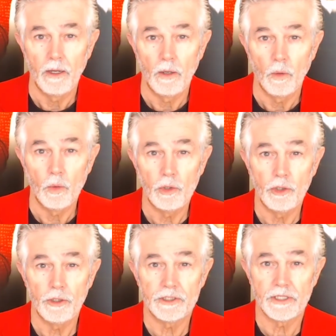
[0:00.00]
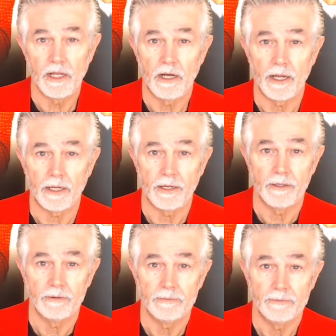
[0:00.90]
Words like,
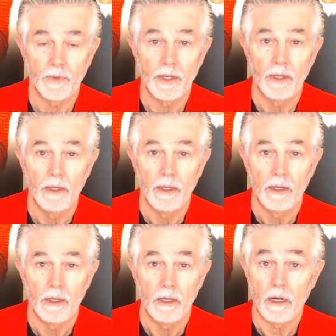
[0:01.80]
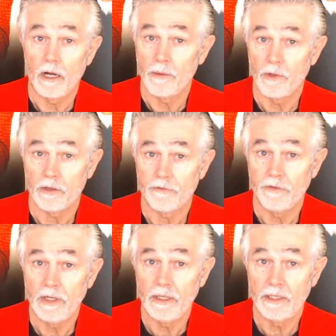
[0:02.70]
I'm not
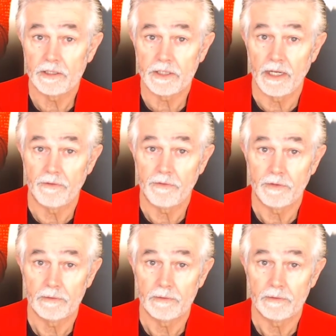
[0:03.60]
feeling safe.